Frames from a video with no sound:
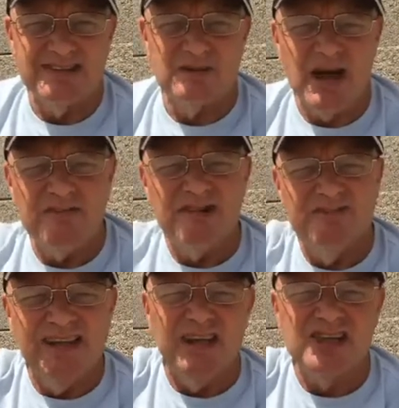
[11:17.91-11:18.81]
So every
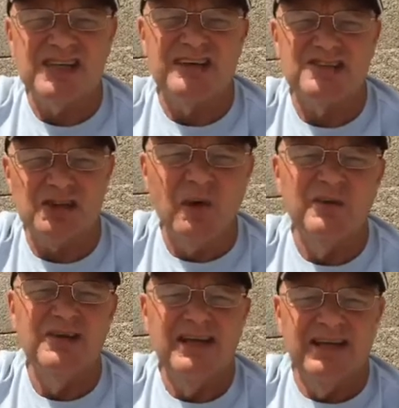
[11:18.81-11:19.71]
village has its
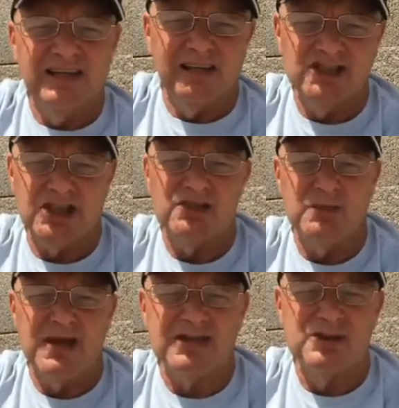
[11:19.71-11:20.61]
own little
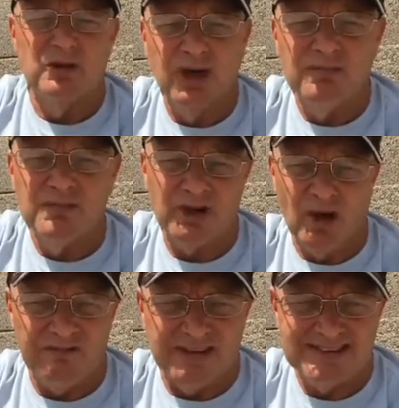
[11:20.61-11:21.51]
Ayuntamiento government
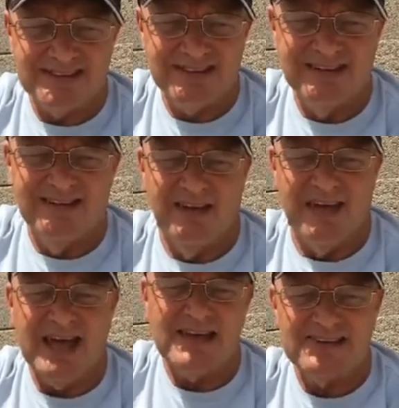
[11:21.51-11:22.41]
office, and
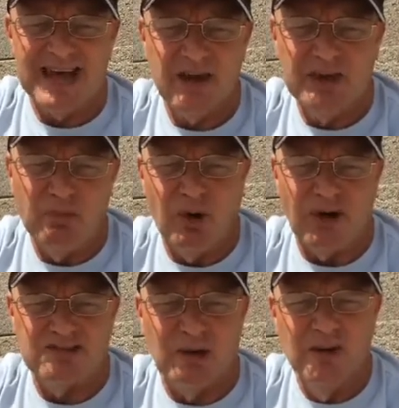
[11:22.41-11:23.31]
that's how they work.
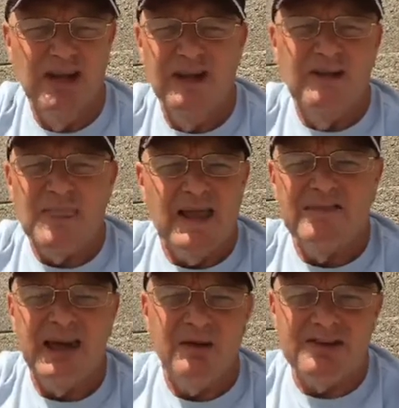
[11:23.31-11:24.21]
So if
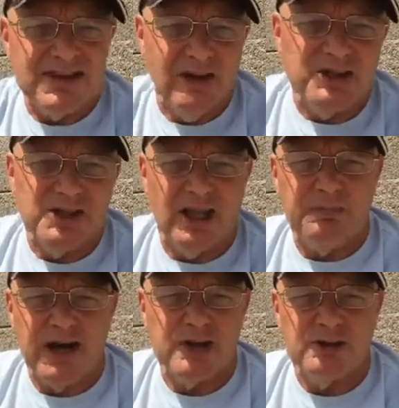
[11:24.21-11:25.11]
anyone tells you that the
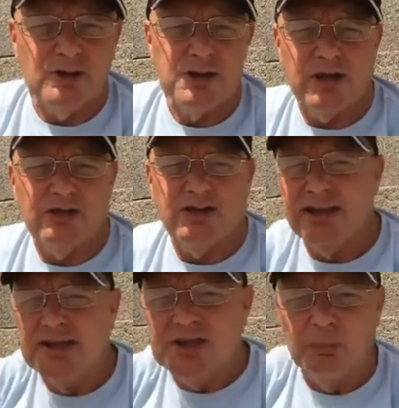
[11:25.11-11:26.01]
Padron's about looking
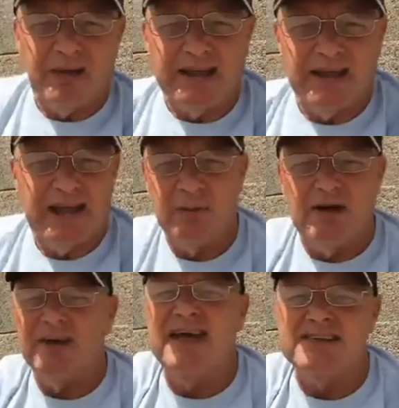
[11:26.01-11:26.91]
into your bank account,
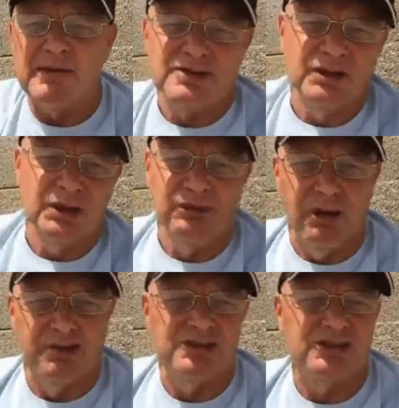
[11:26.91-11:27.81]
whatever, it's absolutely
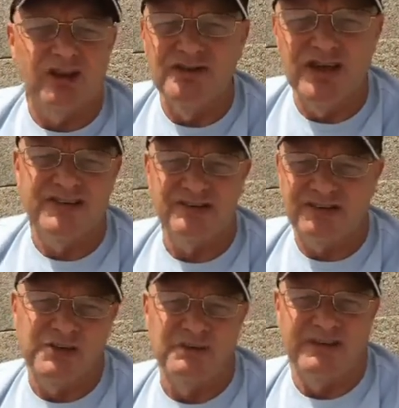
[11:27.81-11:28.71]
rubbish. It's got nothing to
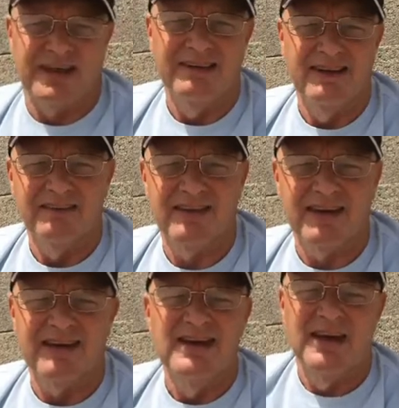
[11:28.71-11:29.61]
do with that,
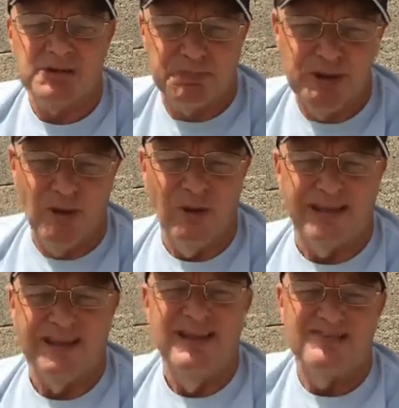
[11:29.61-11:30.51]
okay? It's
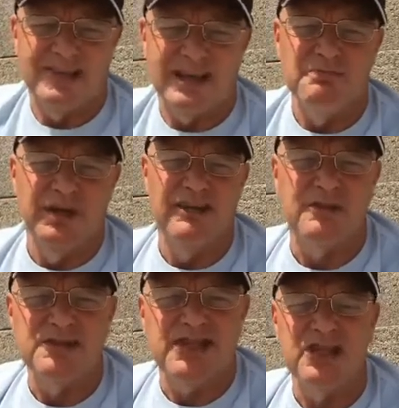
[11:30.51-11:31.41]
purely to get money
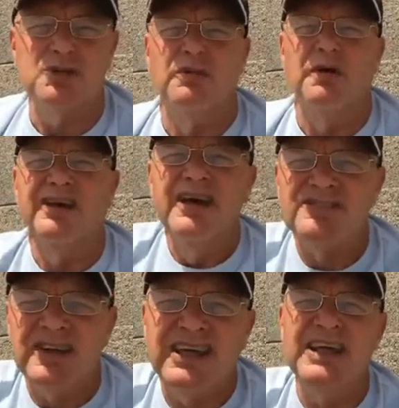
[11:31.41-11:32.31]
from the central government
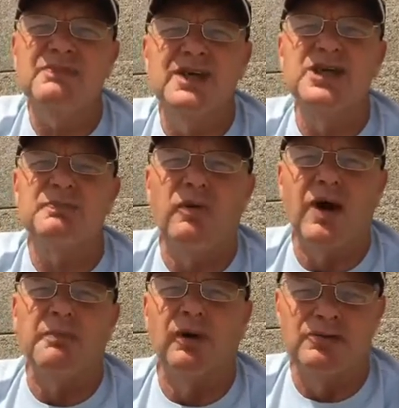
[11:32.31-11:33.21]
to keep these
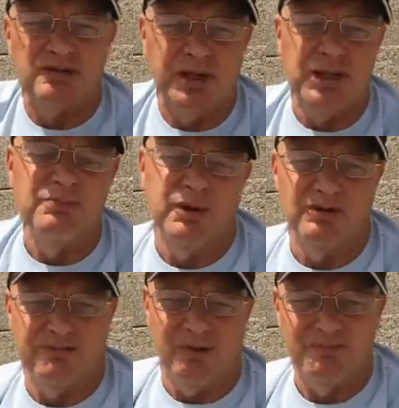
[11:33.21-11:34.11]
pueblos looking beautiful.